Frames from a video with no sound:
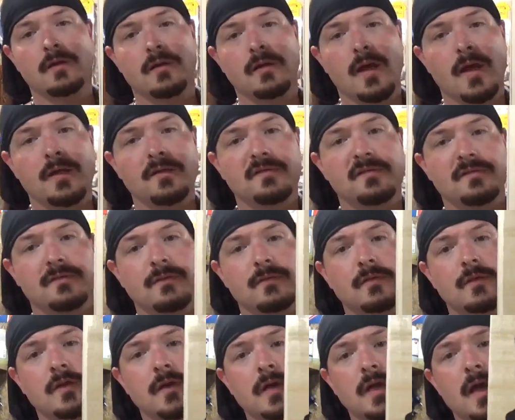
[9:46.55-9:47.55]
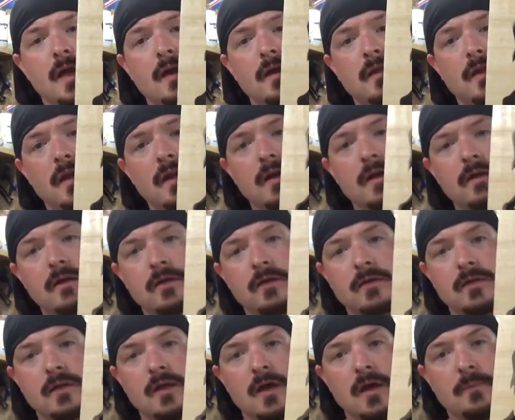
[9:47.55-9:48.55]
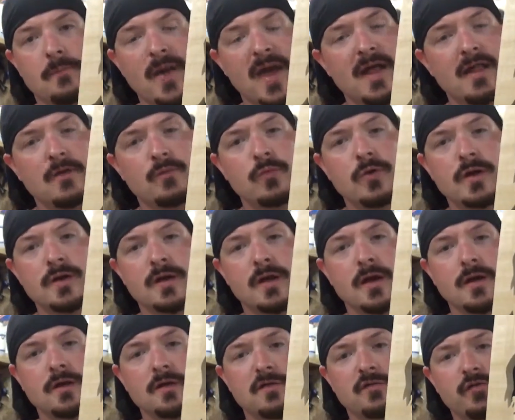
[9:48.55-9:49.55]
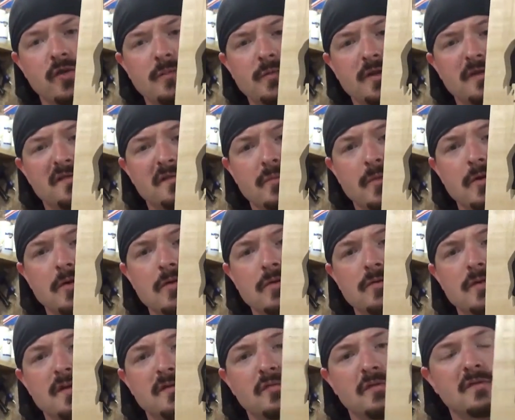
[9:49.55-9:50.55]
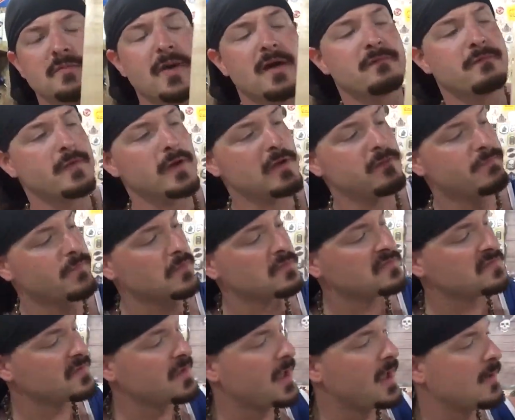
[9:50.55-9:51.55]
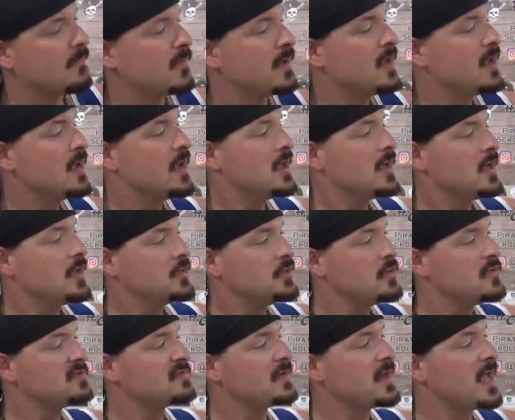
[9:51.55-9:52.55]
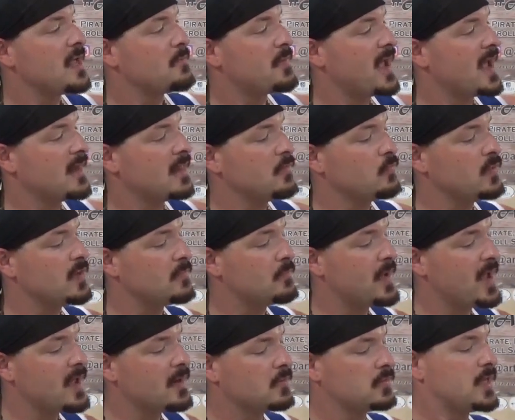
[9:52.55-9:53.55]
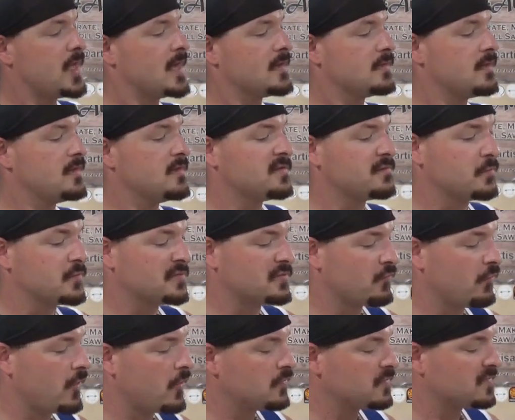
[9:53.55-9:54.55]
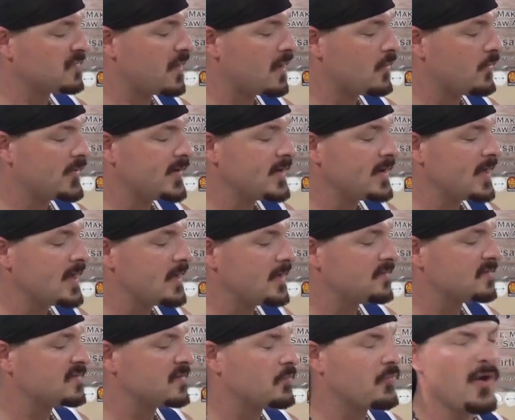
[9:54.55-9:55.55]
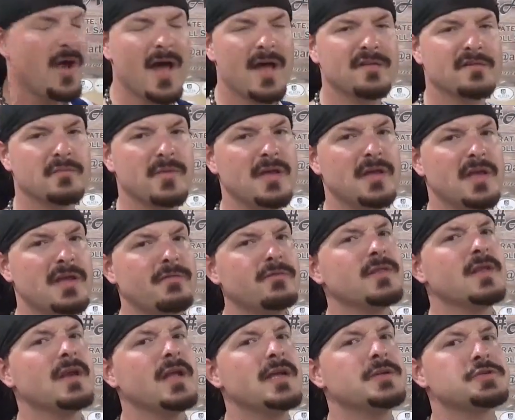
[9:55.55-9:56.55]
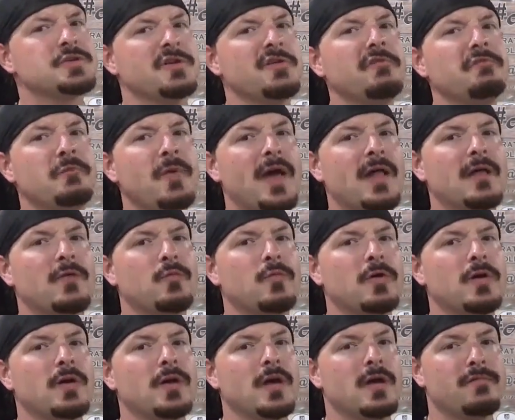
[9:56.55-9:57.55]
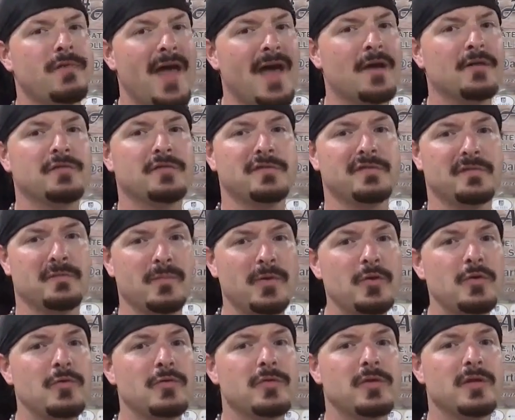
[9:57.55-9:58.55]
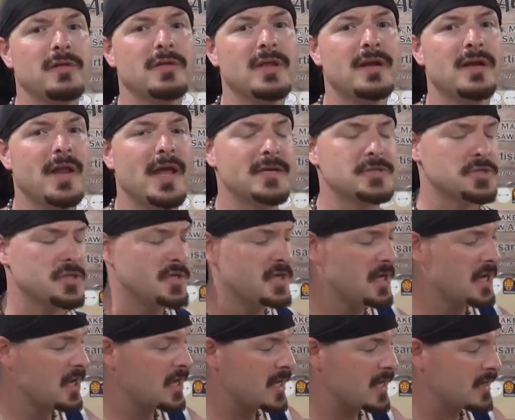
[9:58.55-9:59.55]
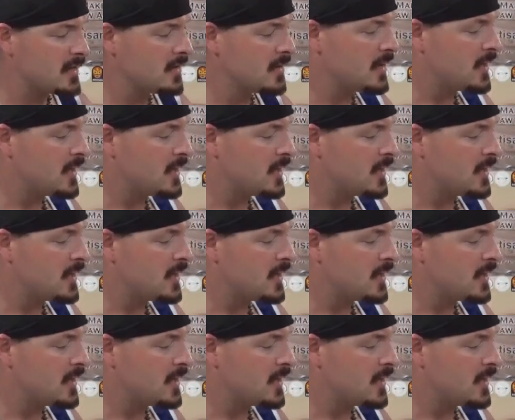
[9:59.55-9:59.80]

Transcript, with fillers: Nice look at it there. The pallet wood cut extremely smooth. This was my very first time using a pallet wood panel like this for scroll sawing and it surprised me given the nature of pallet wood of how smooth that it actually cut